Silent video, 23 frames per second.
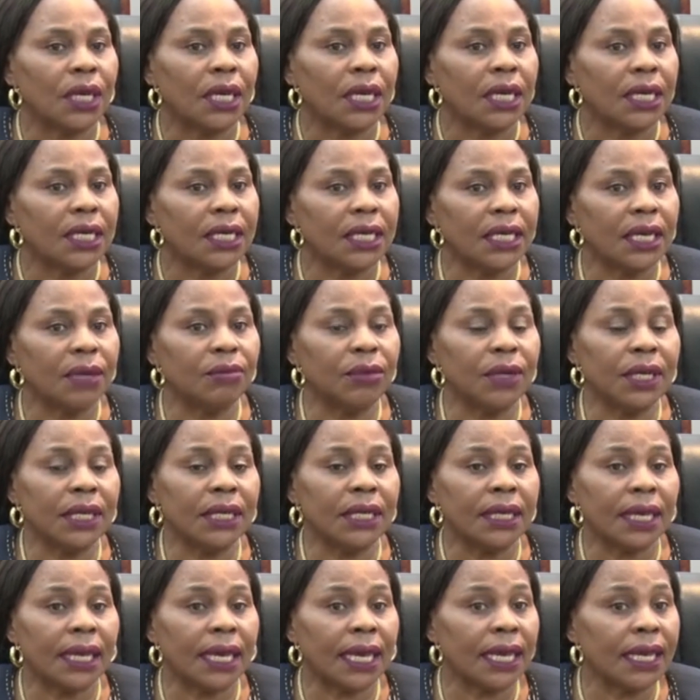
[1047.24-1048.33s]
namely
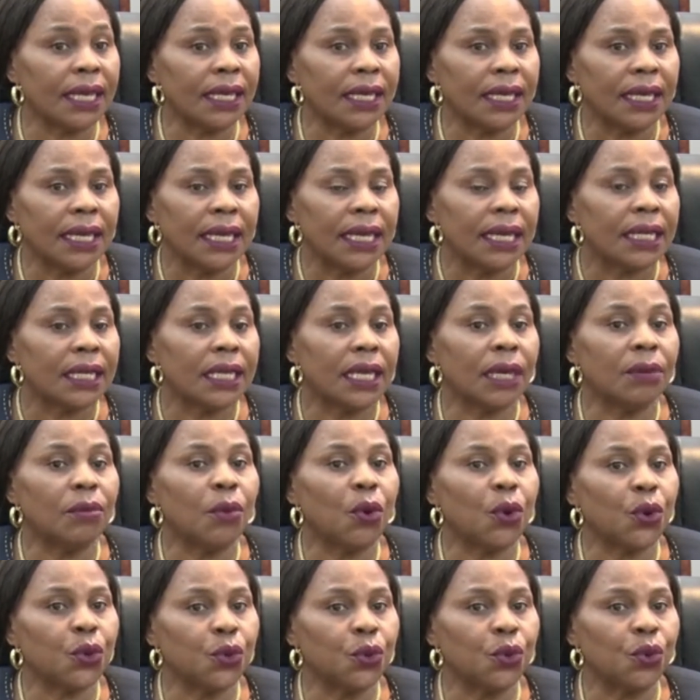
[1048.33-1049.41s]
A, the
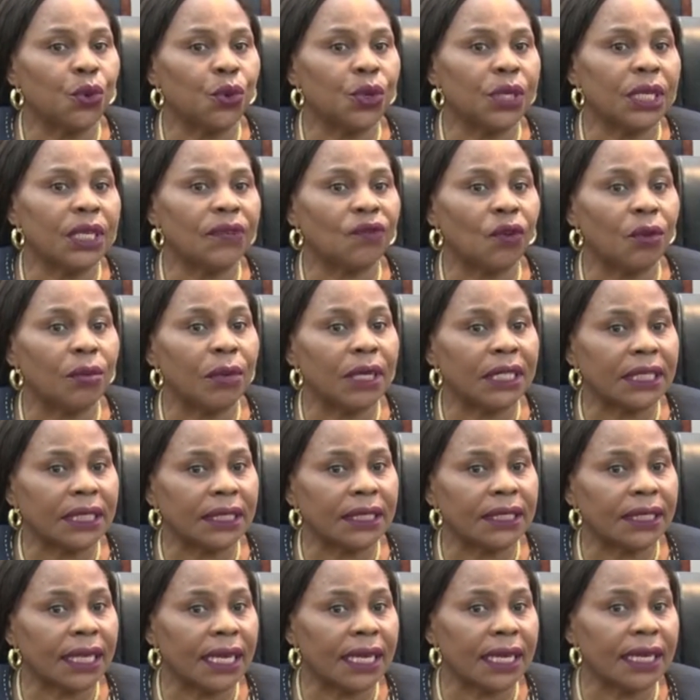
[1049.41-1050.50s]
MOU on information
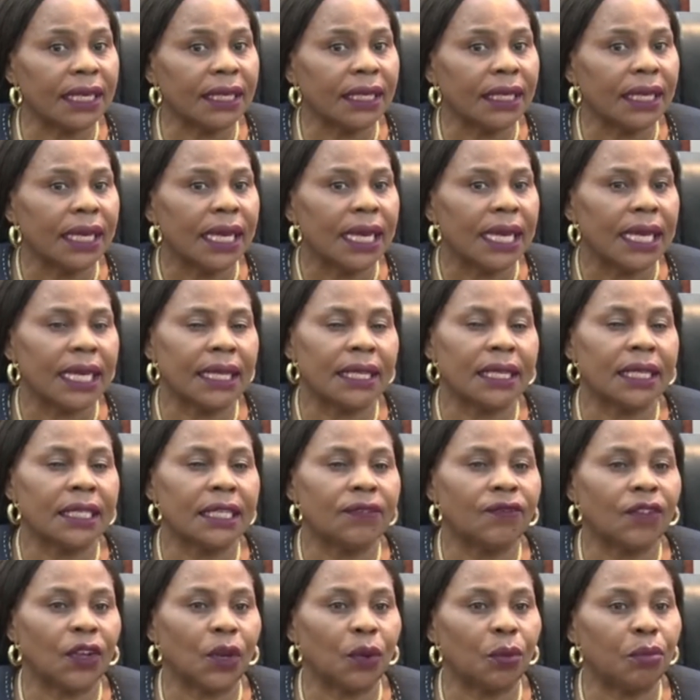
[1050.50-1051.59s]
sharing and the
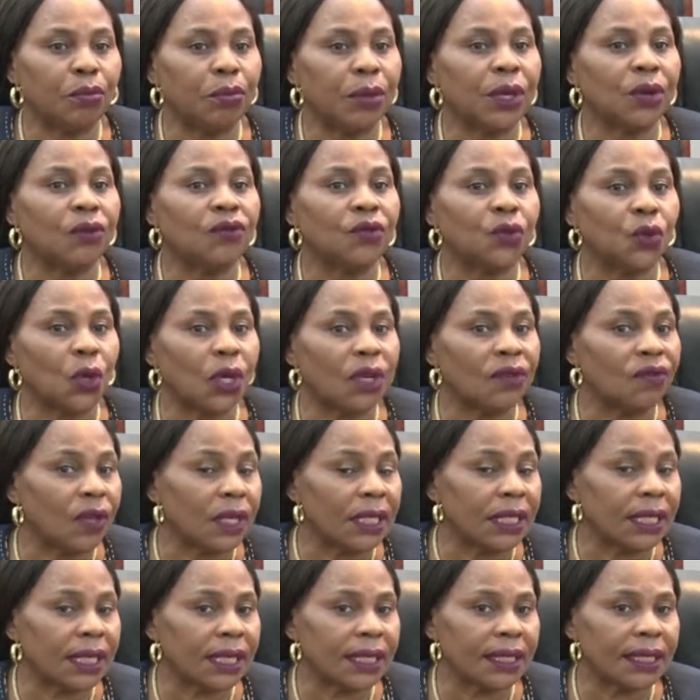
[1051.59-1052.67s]
development of joint
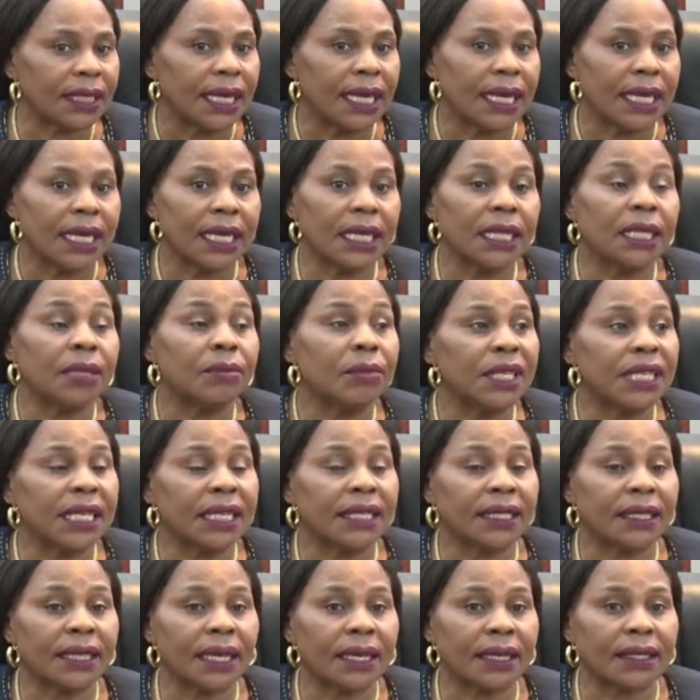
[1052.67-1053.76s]
ventures in the media
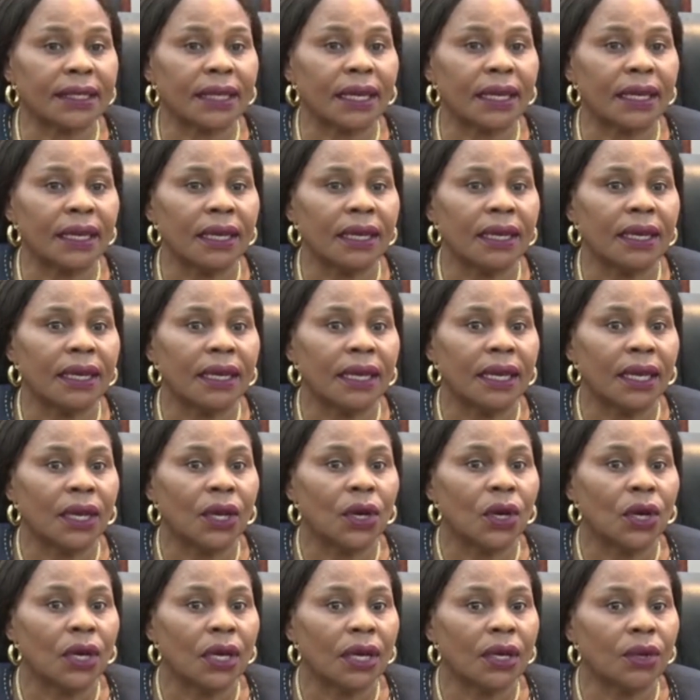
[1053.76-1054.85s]
sector.
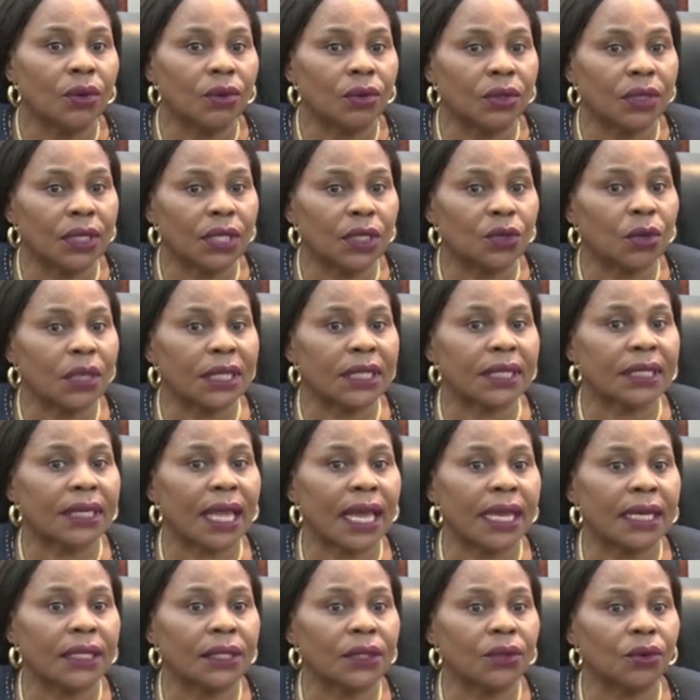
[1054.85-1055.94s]
This was
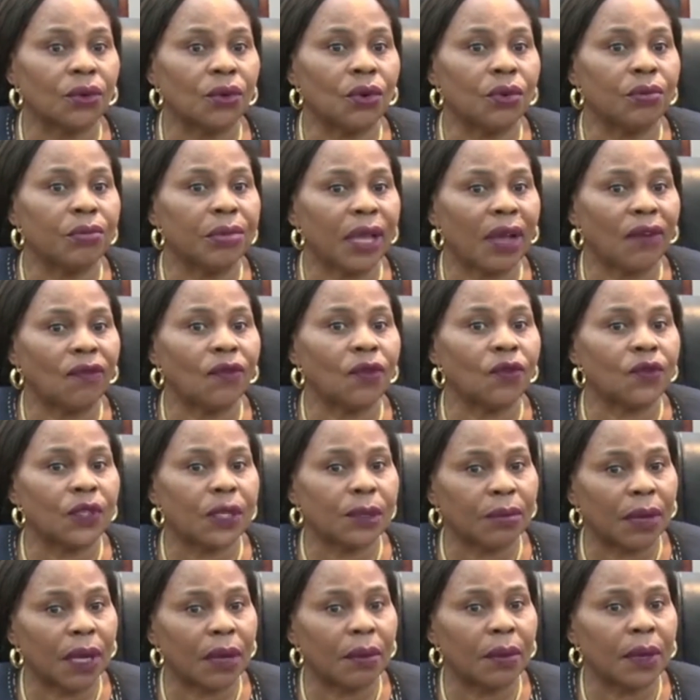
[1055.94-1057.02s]
signed on behalf of
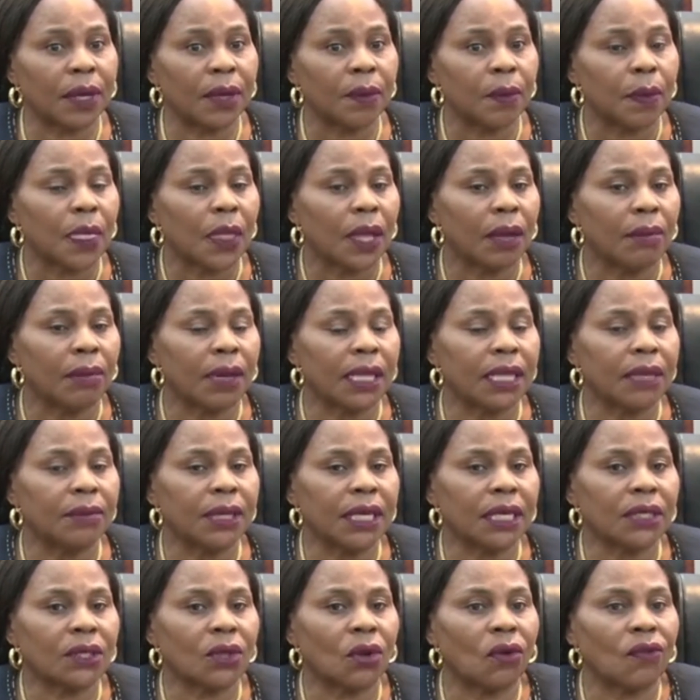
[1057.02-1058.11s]
Zimbabwe by the
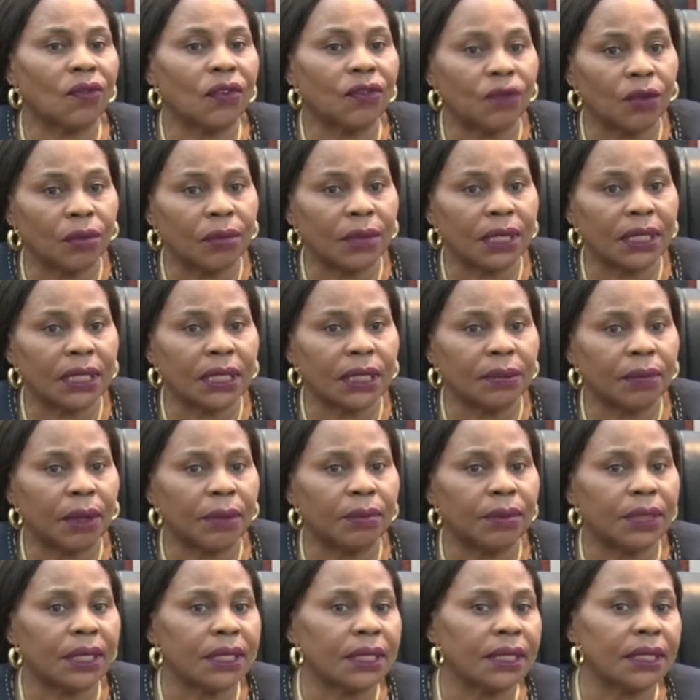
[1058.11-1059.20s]
Minister of Information,
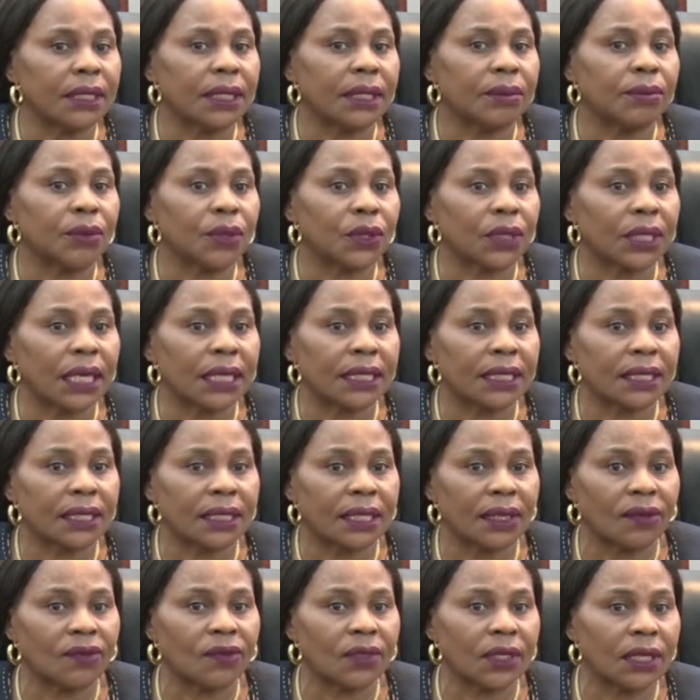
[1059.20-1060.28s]
Publicity and Broadcasting
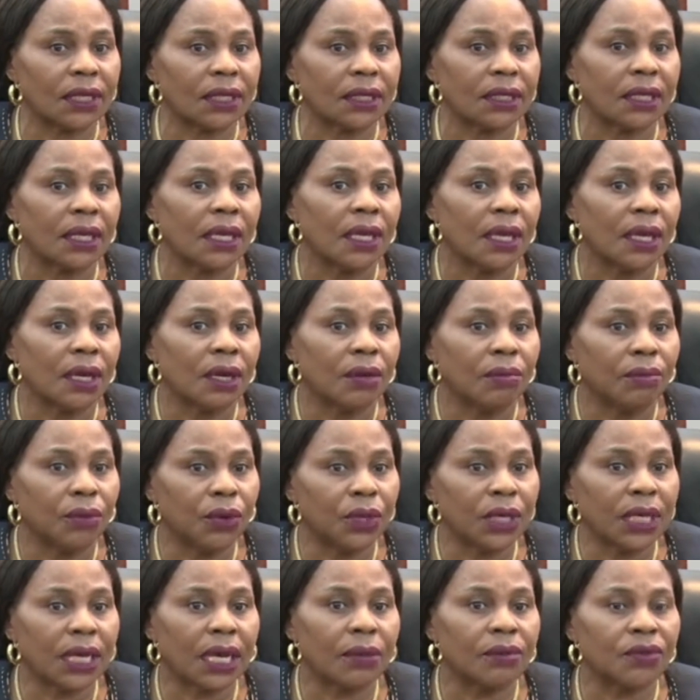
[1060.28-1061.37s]
Services,
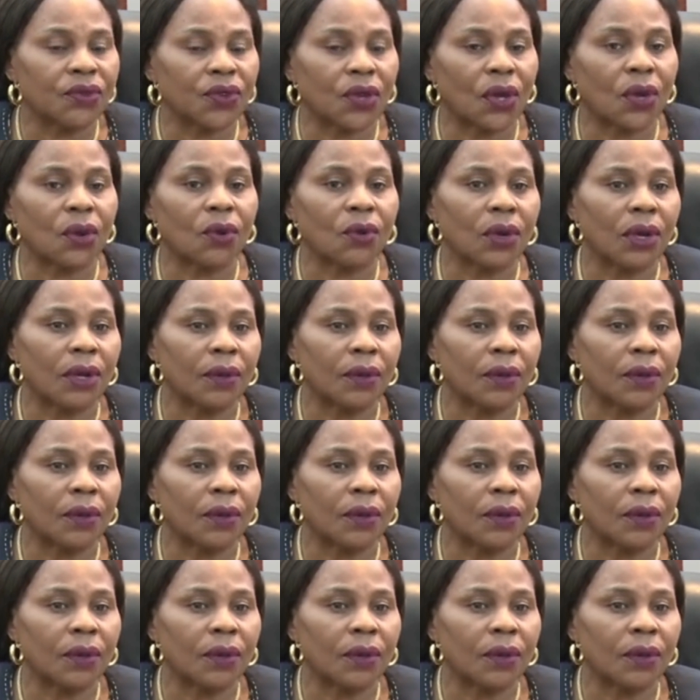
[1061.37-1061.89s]
Monica Mchango.